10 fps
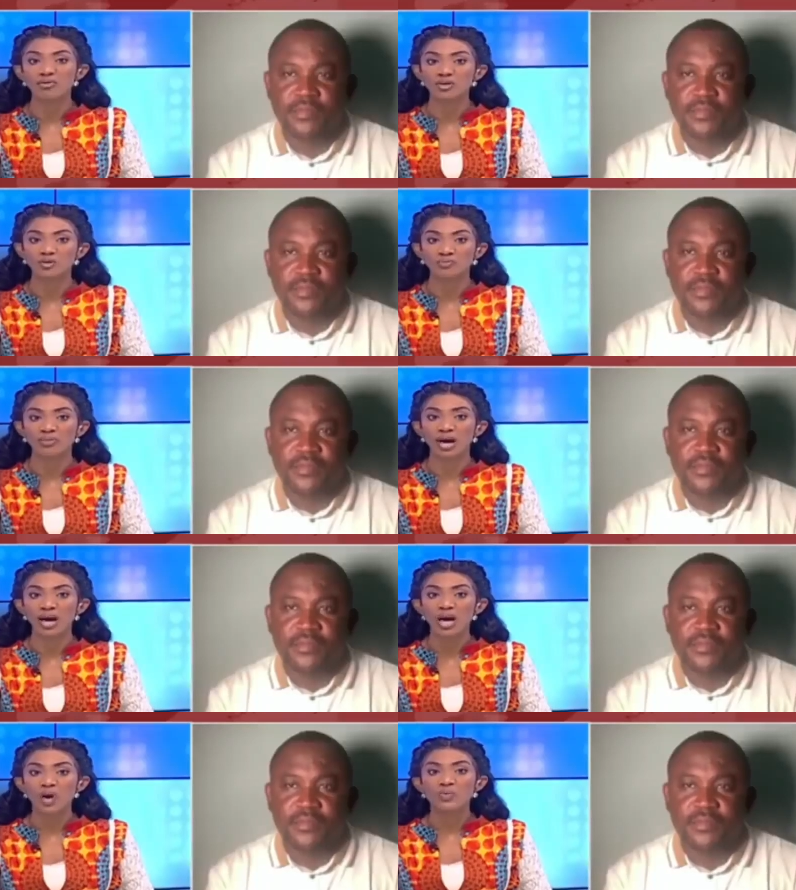
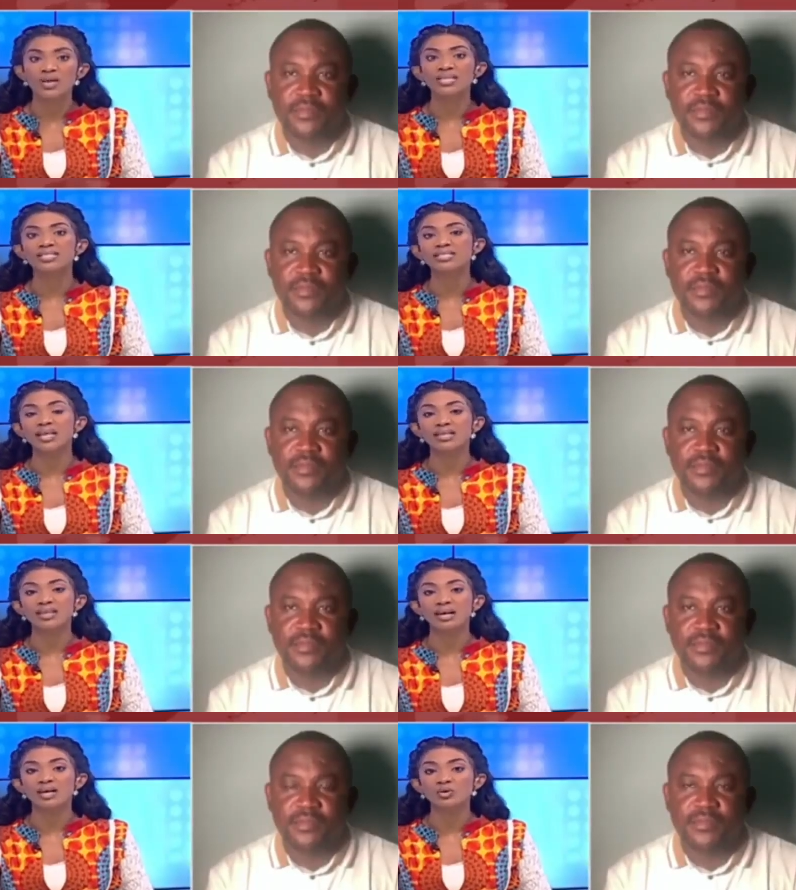Speaker 1: Christopher, we understand
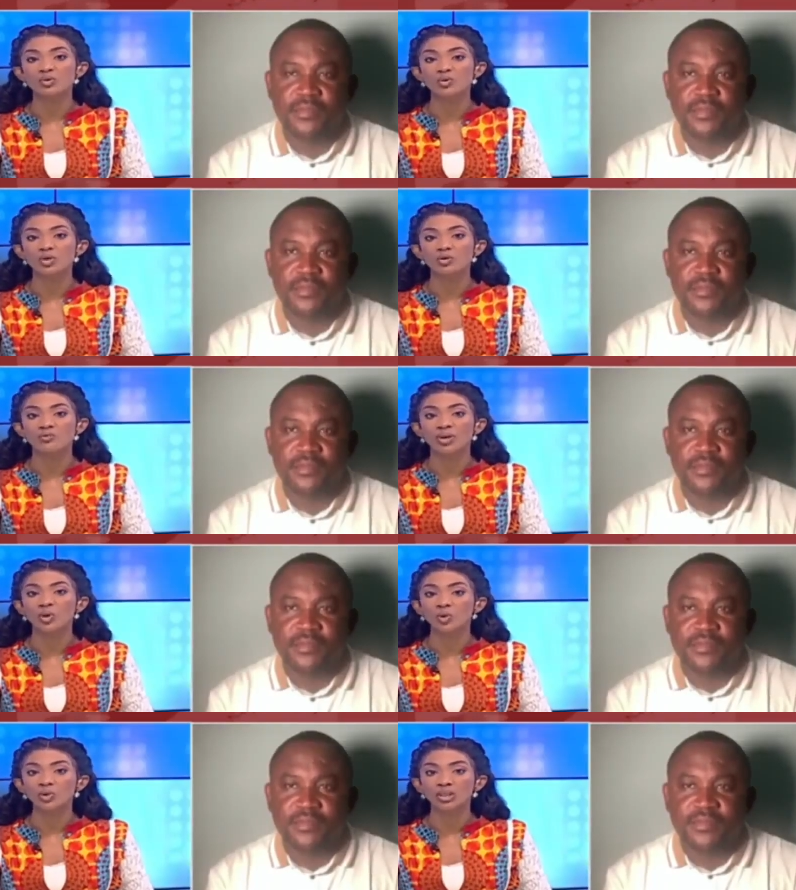the canoe was
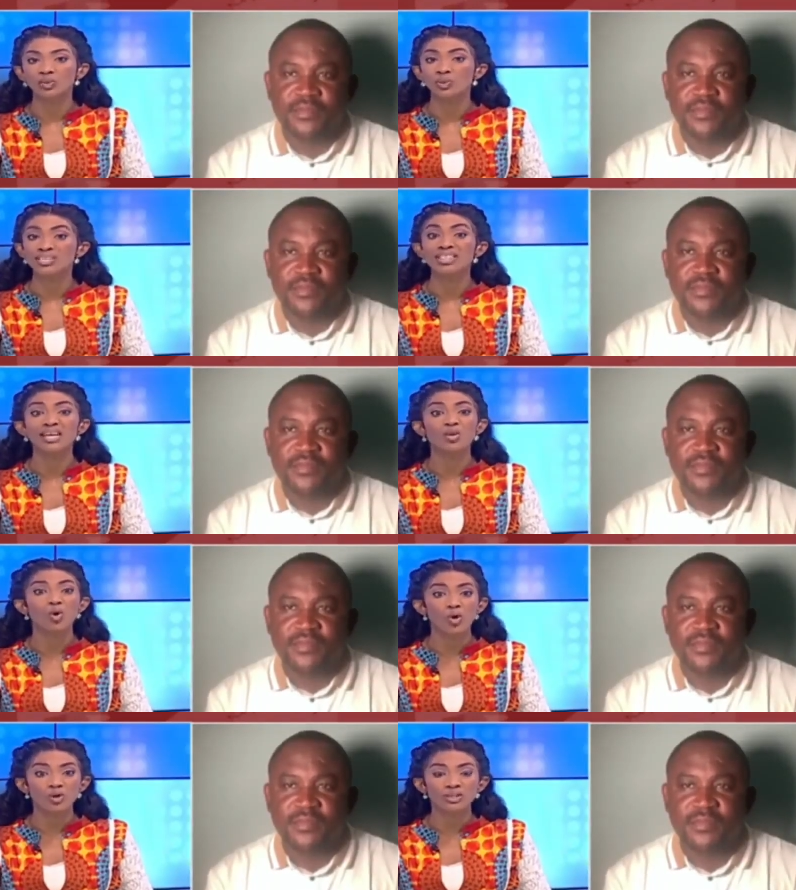overloaded, which then
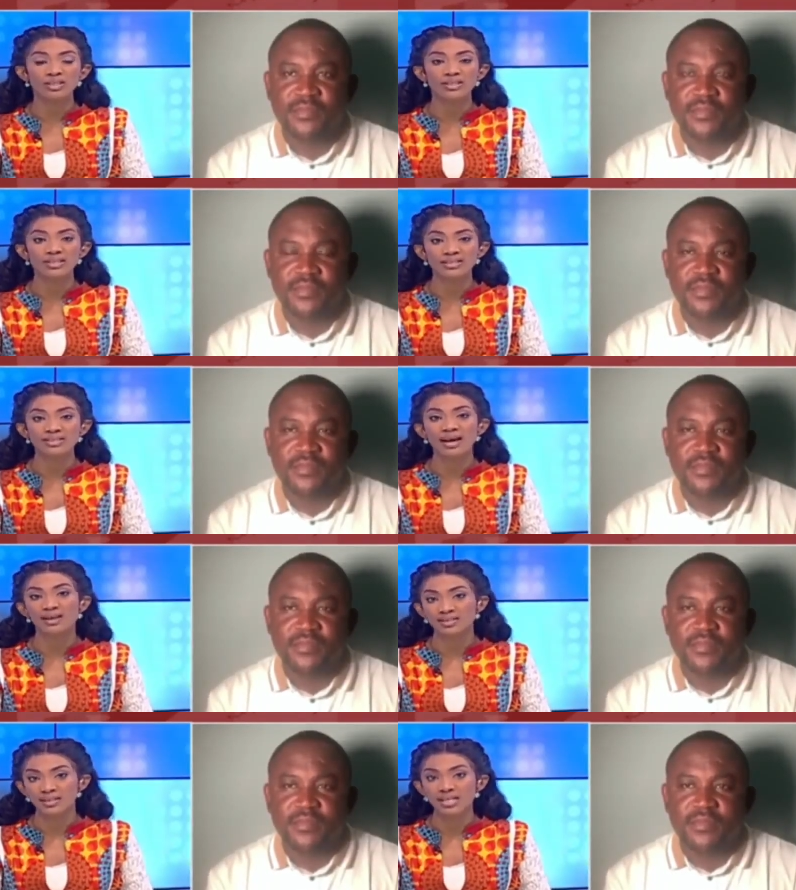caused this
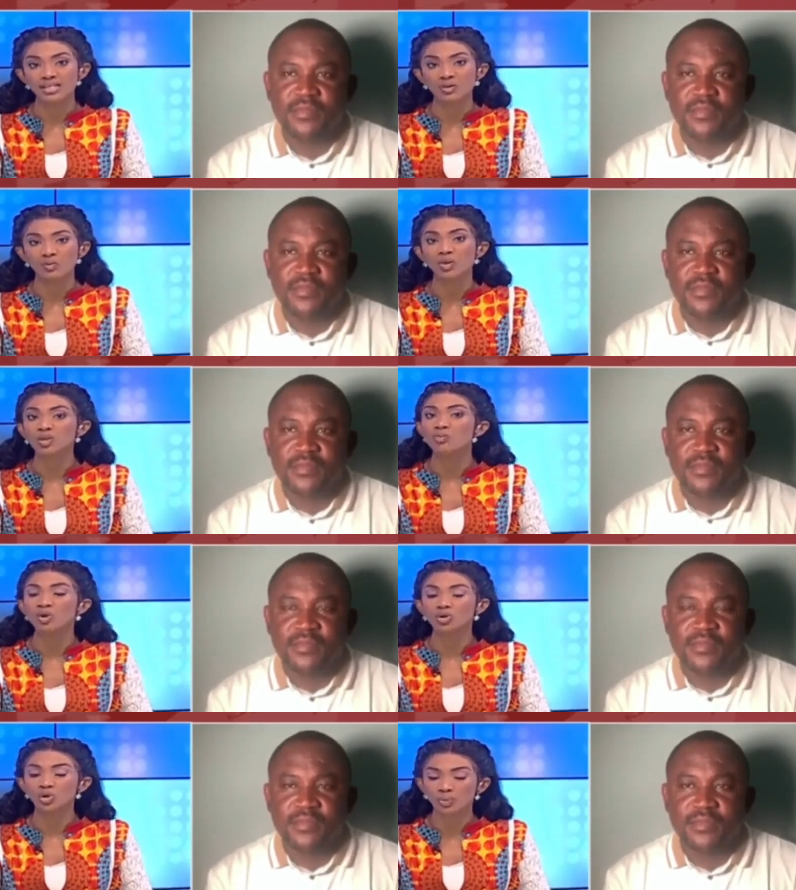accident. What
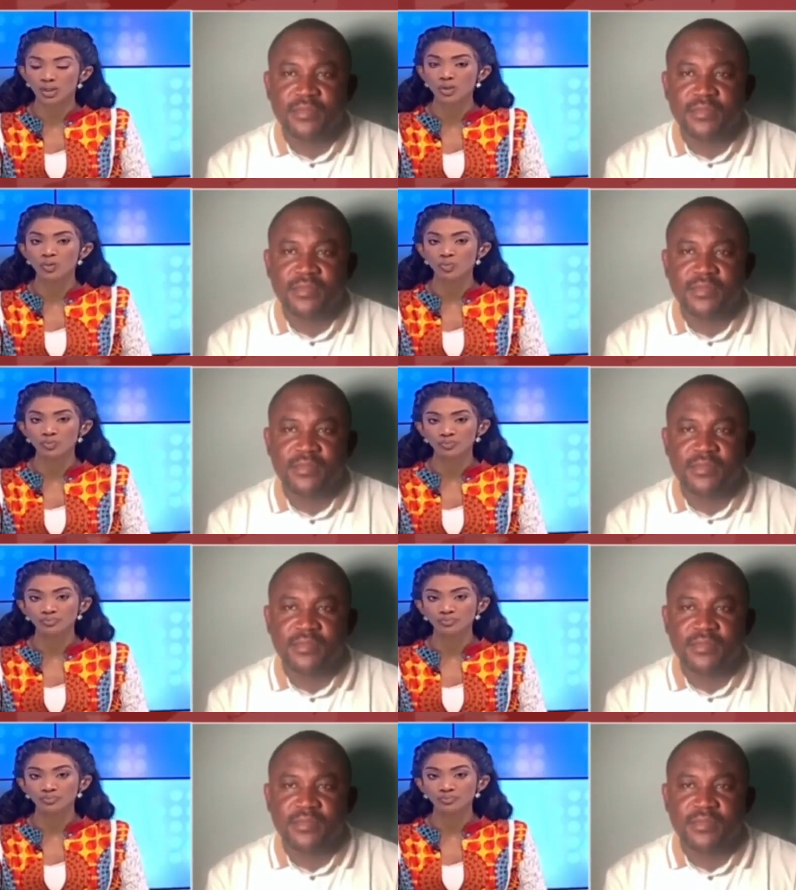more do we know?